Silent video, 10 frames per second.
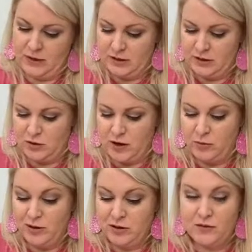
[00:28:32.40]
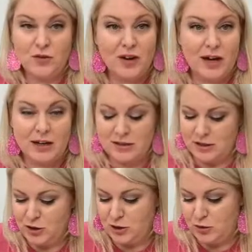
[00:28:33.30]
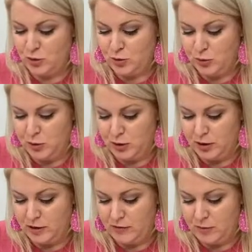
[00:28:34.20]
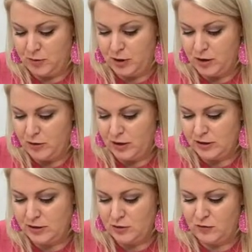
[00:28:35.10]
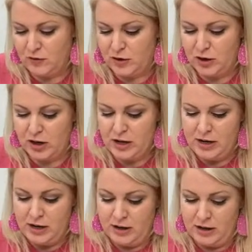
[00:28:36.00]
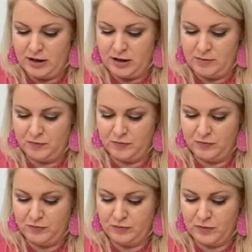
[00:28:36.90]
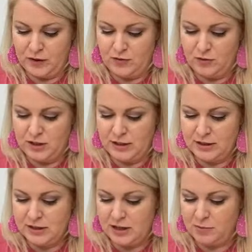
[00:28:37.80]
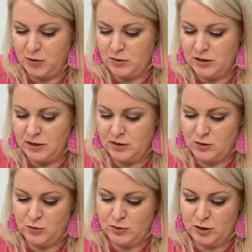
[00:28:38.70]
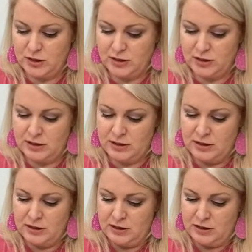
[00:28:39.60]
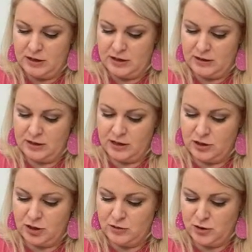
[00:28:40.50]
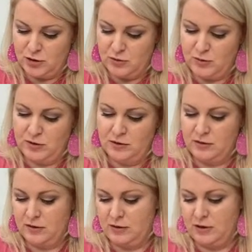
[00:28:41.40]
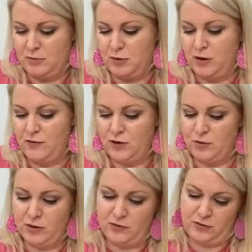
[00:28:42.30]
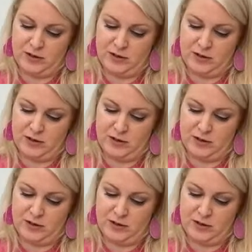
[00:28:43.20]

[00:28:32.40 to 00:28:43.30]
So I will give you guys another tour of the progress so far. If you didn't see, I posted in stories and kind of showed you a preview of